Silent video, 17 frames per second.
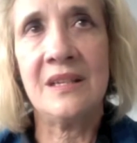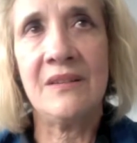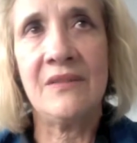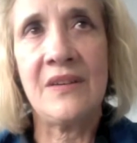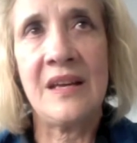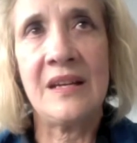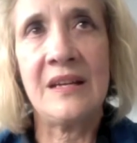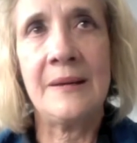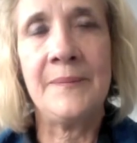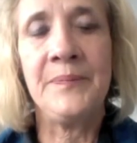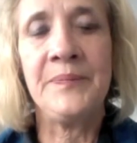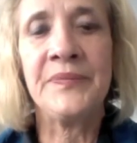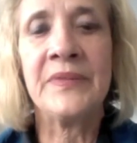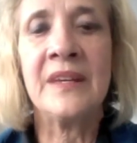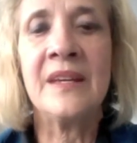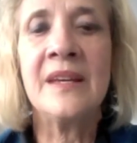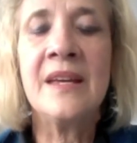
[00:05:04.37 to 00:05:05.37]
Havana,
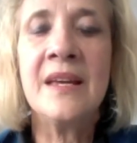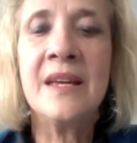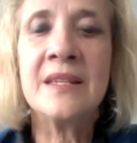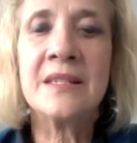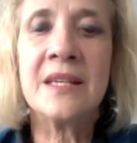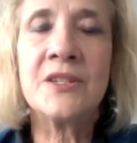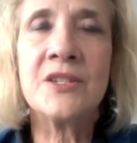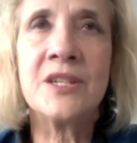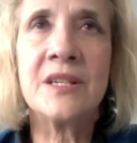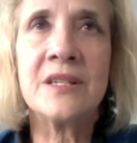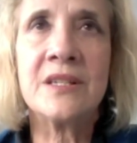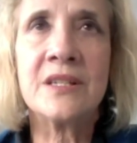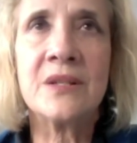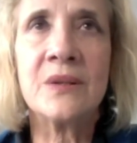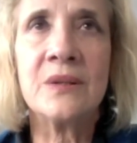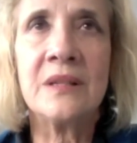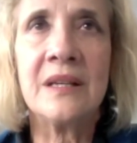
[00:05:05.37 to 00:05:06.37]
such
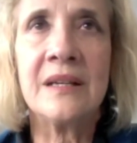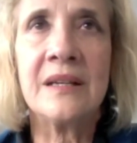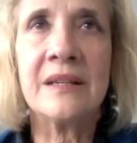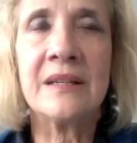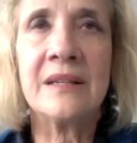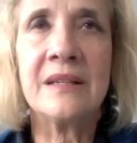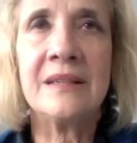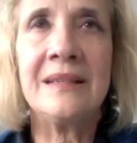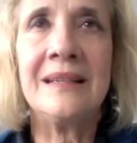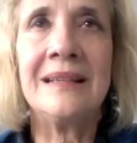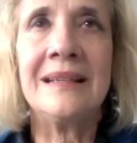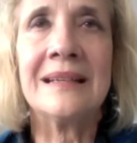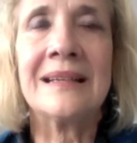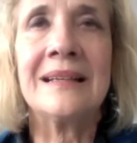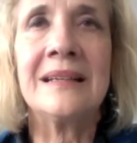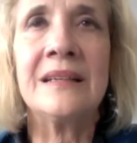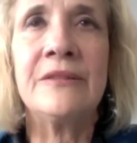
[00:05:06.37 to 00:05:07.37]
as Solar de la
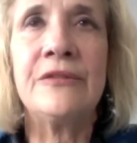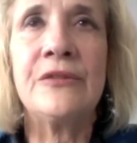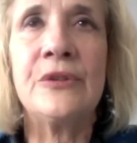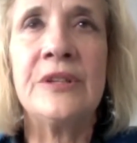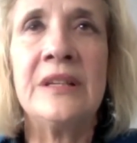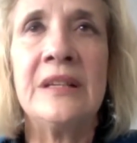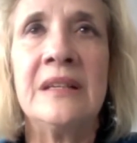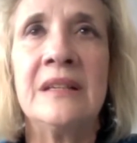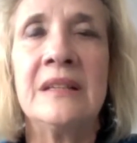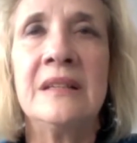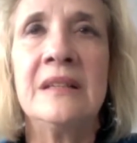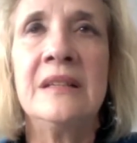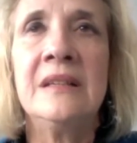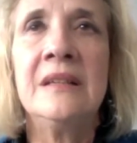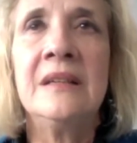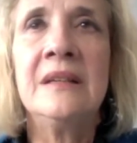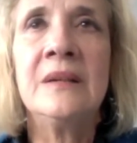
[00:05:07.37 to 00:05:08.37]
California,
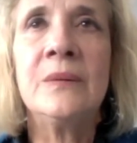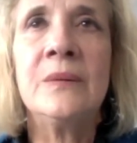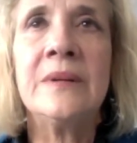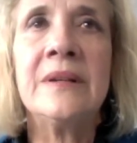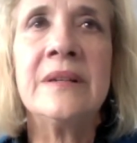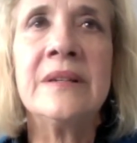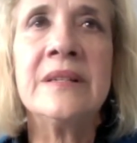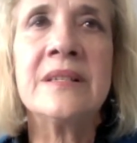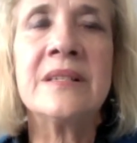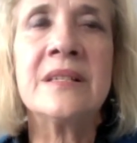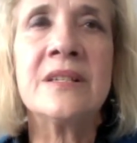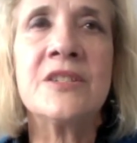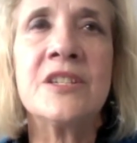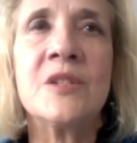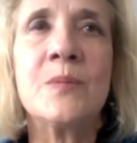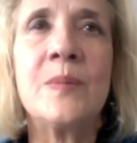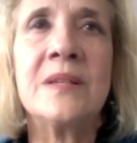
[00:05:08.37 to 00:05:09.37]
where artists
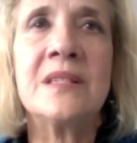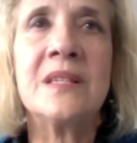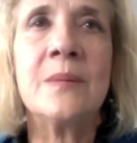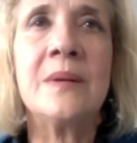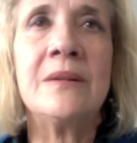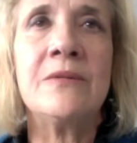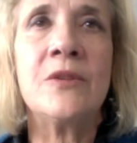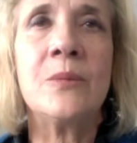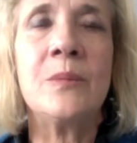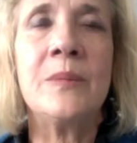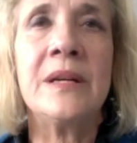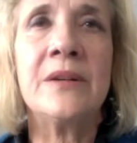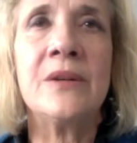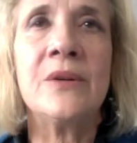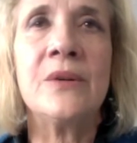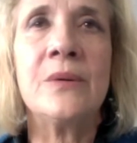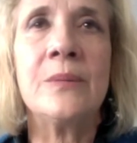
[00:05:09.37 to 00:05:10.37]
such as Betsabe
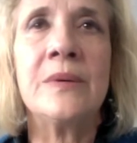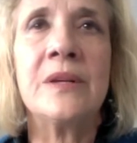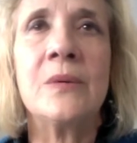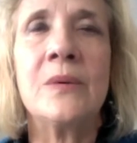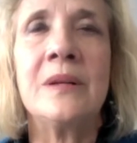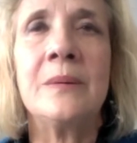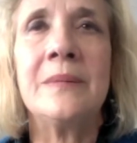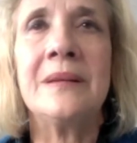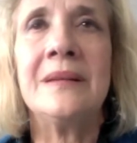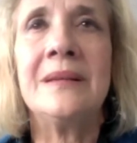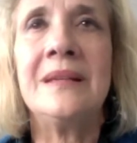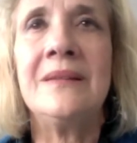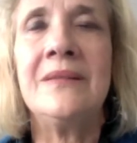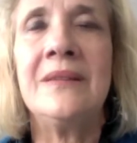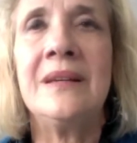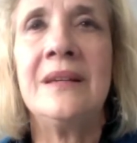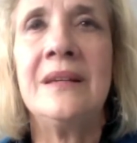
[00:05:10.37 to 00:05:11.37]
Romero, Manuel
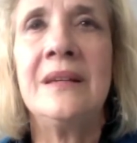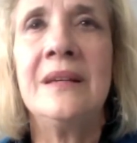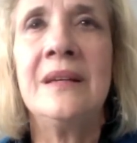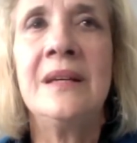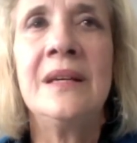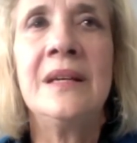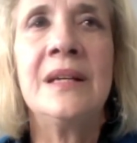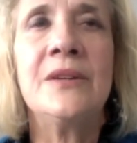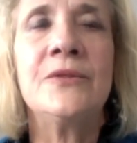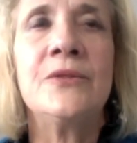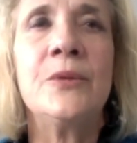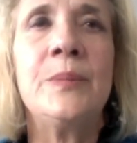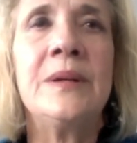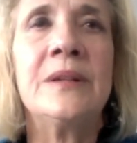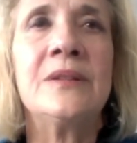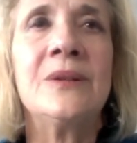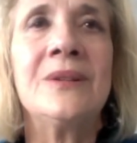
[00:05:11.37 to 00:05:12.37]
Mendive, and
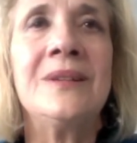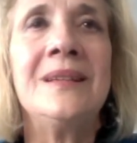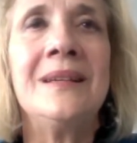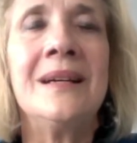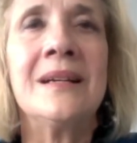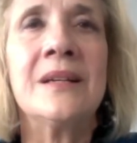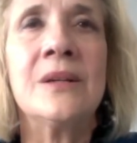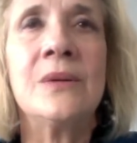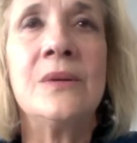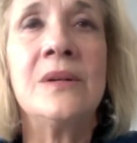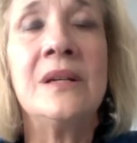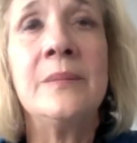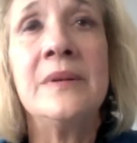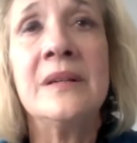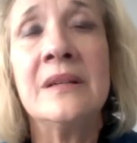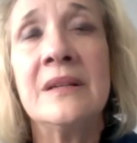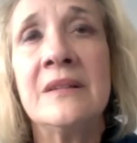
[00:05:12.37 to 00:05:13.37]
Roberto Diago,
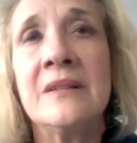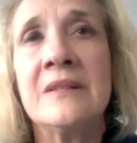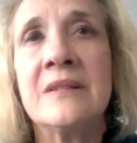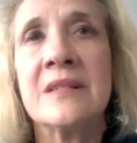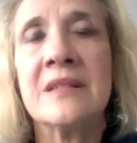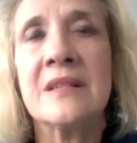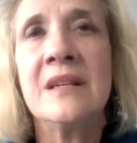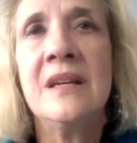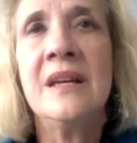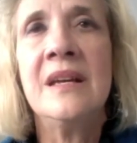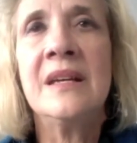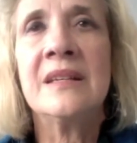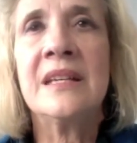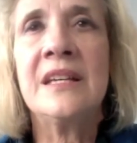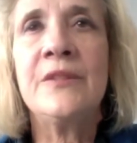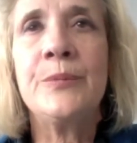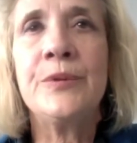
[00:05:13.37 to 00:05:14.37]
among others,
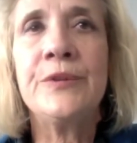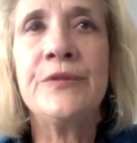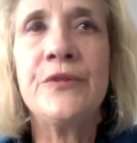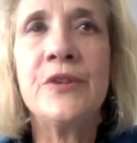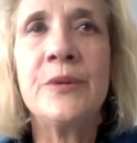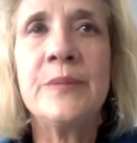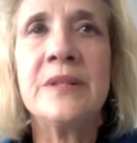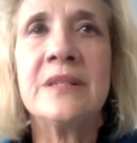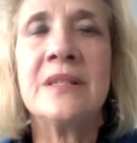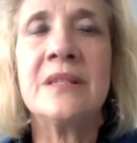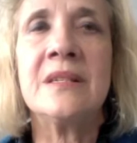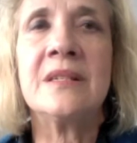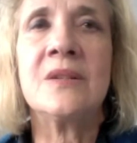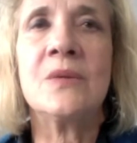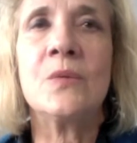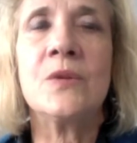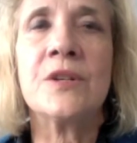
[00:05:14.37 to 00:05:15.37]
gave
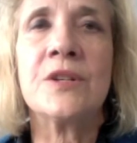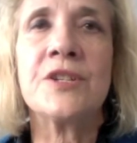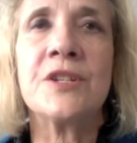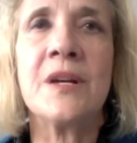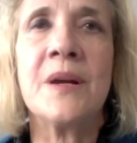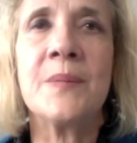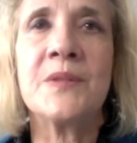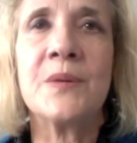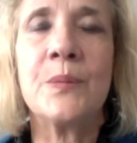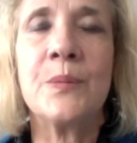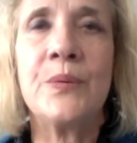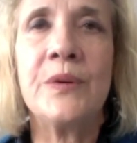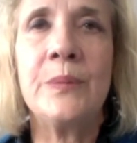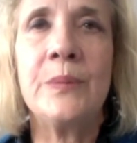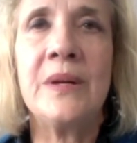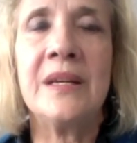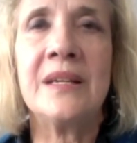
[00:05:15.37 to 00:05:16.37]
performances and workshops in
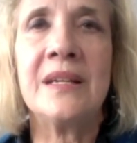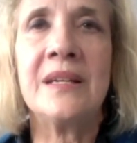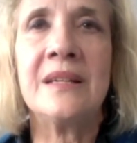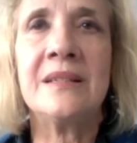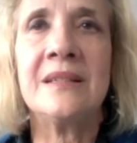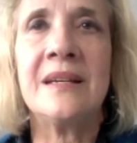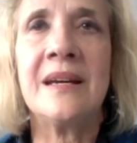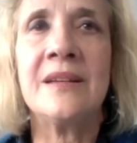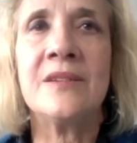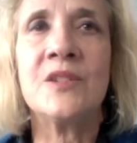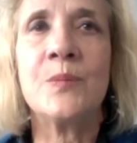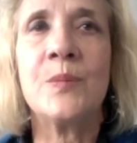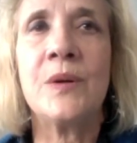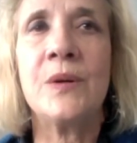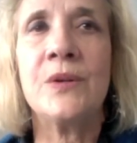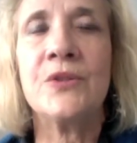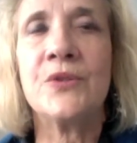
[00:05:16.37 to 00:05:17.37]
printmaking, dance,
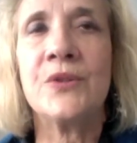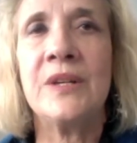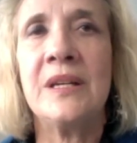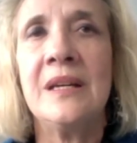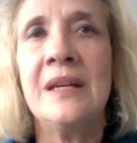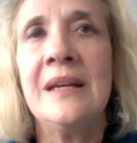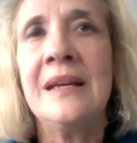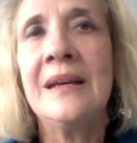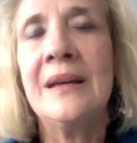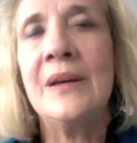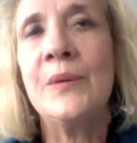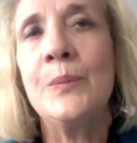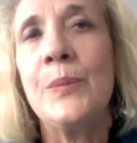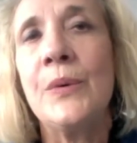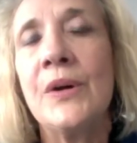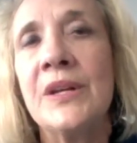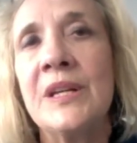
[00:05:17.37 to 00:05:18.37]
poetry,
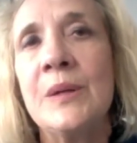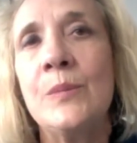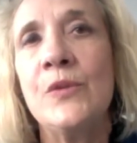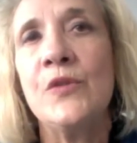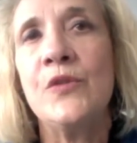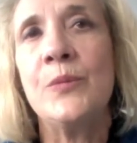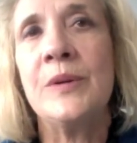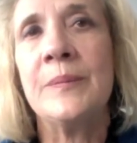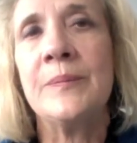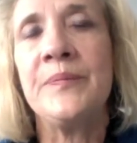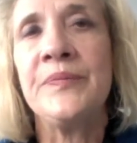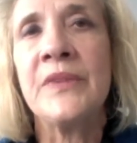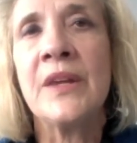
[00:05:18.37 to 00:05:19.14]
and body movement,